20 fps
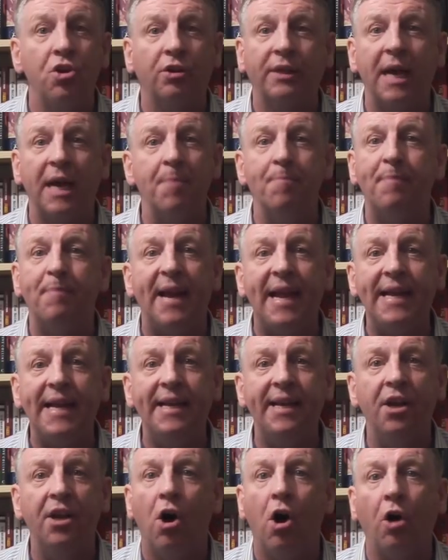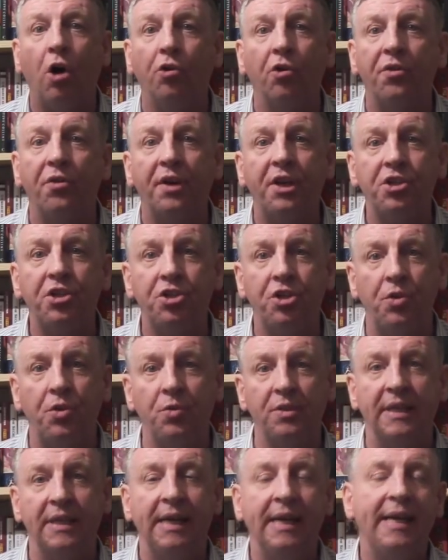not campaigning on other
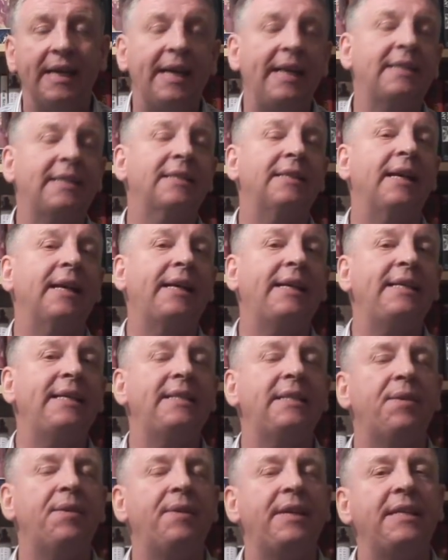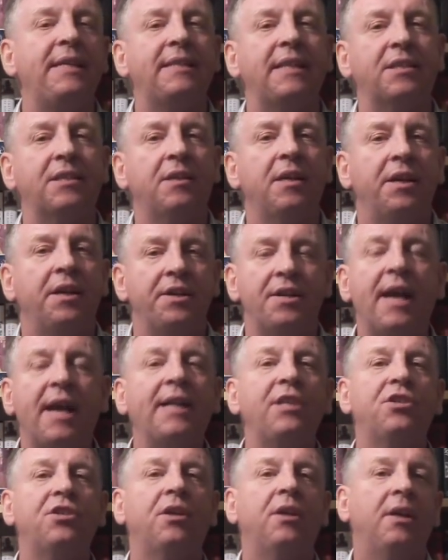issues. It's like as if he's this
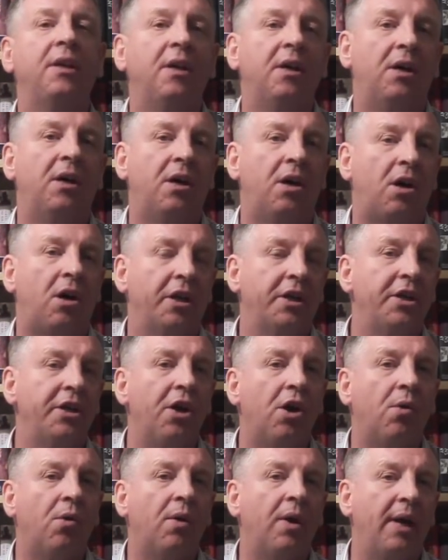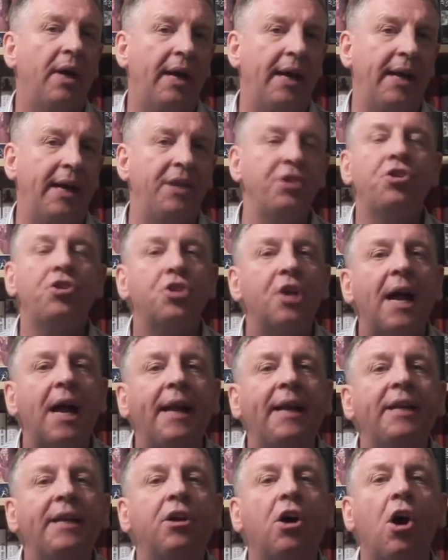knight, you know, uh, in
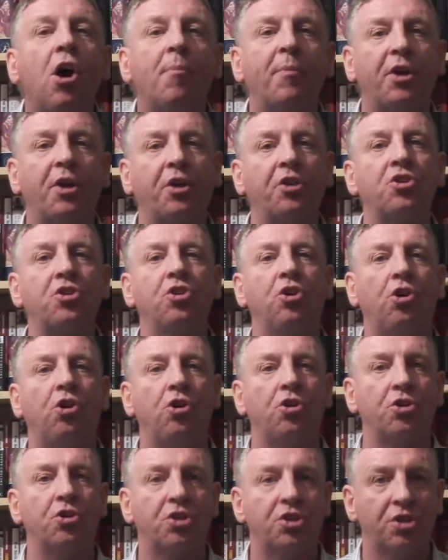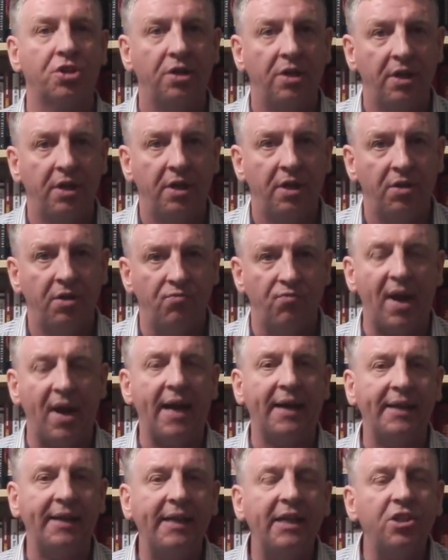shining armour on his horse,
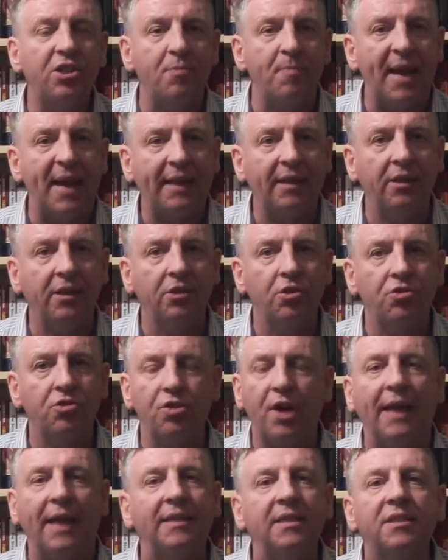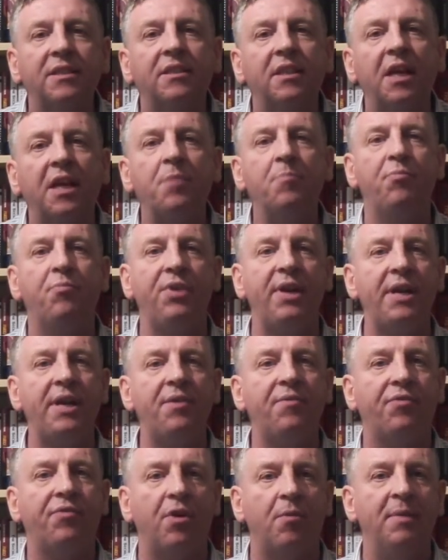riding into battle, trying to save
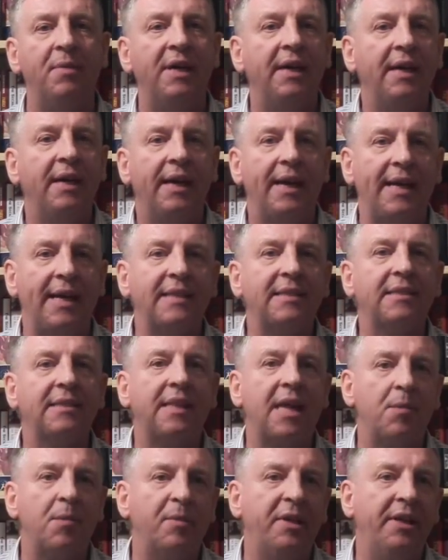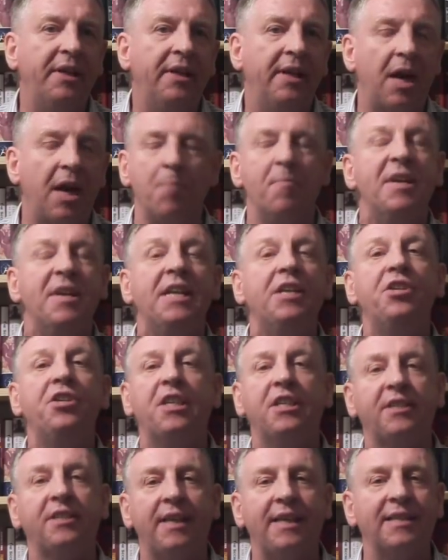Britain from Islam and
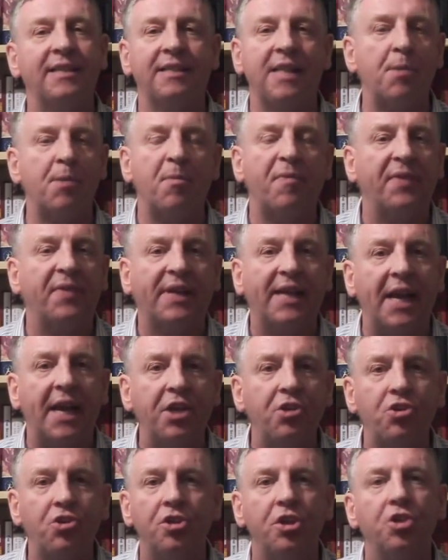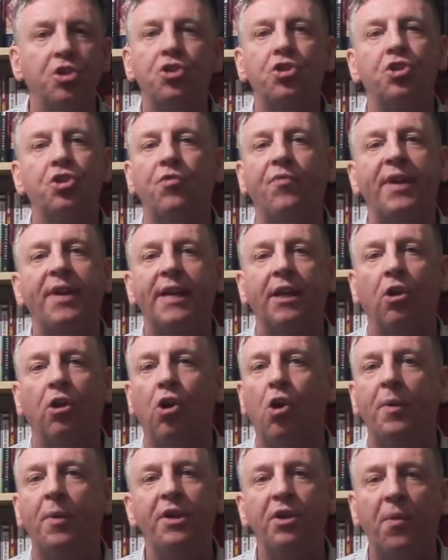immediate Islamification and Sharia
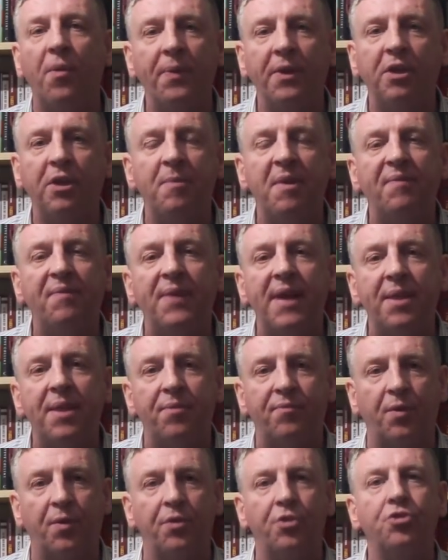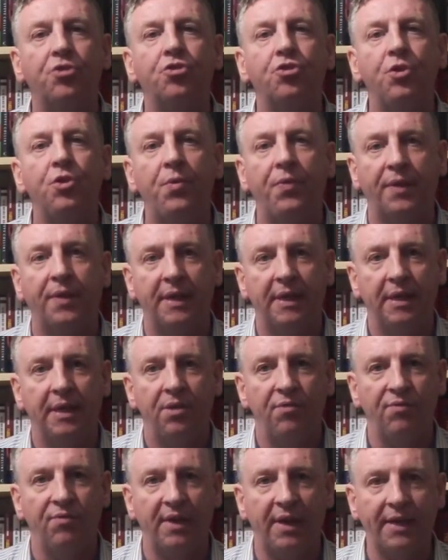law, and nothing could be further from the truth.
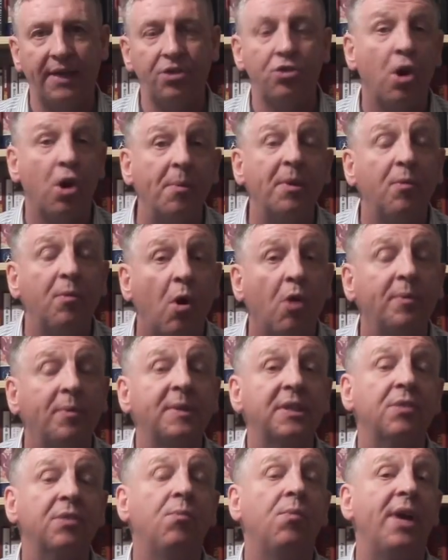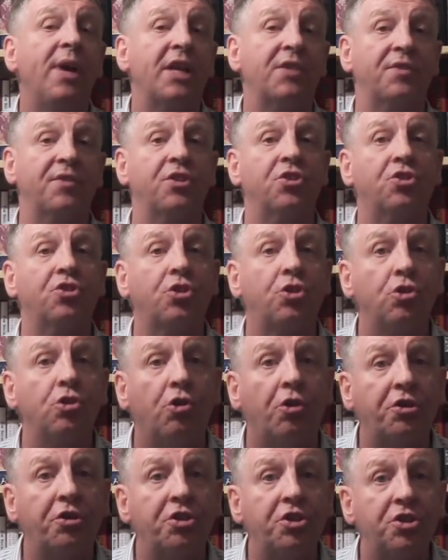Right, Tommy Robinson worked with the
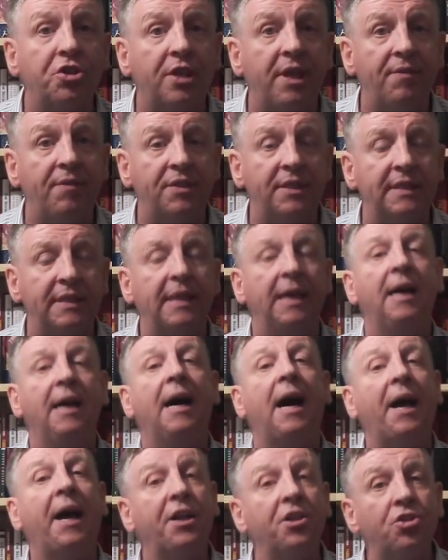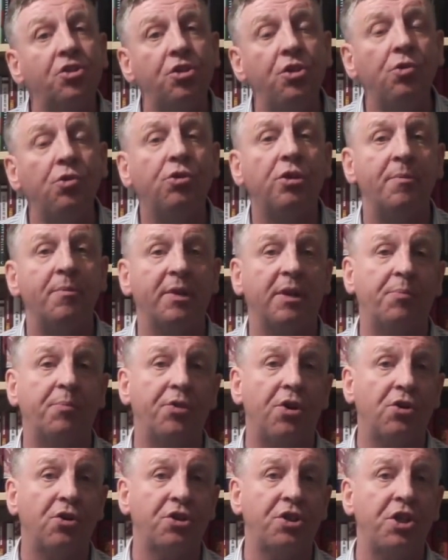security services and his two criminal
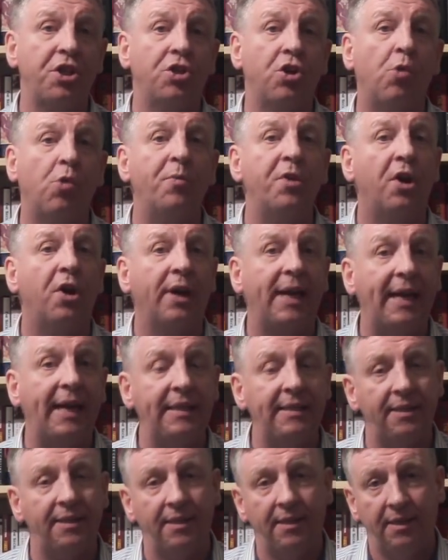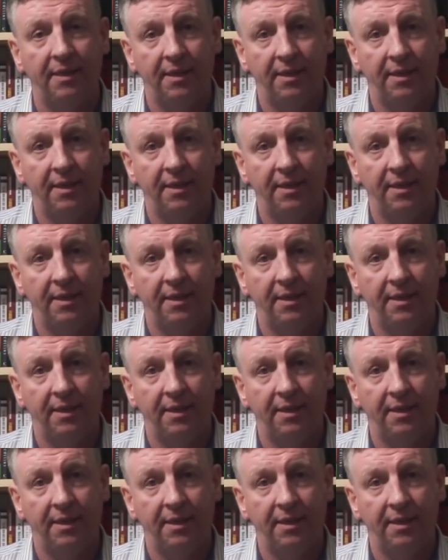proxies, Hope Not Hate,